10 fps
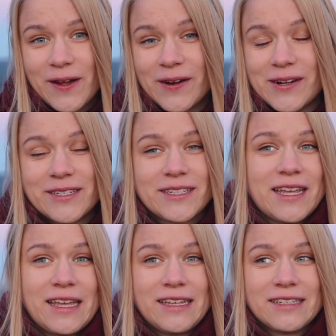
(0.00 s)
art,
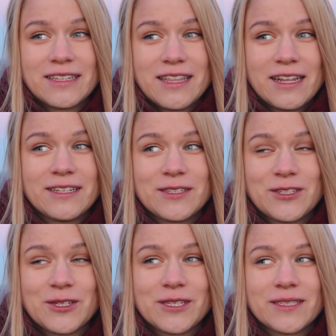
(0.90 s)
and that is
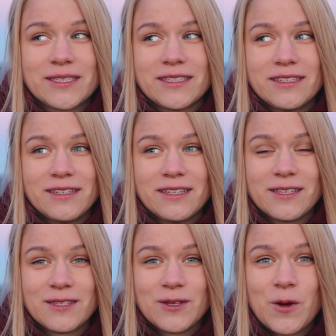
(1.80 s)
just
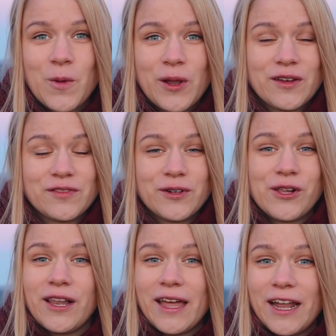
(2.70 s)
so
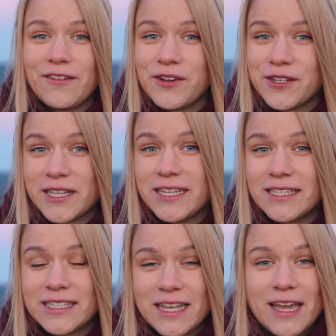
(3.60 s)
wonderful. Ever
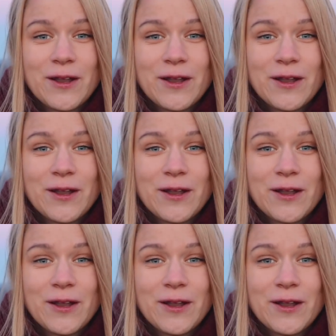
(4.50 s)
since I